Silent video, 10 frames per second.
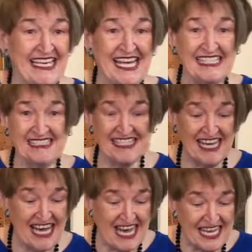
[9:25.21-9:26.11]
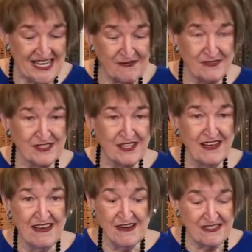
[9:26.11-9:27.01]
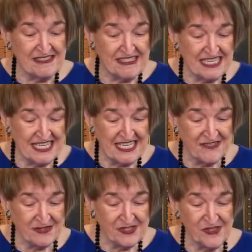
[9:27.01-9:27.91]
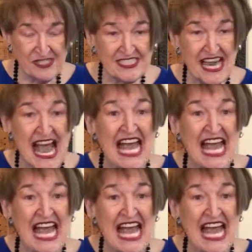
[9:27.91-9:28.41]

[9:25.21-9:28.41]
Hezekiah was singing and rejoicing?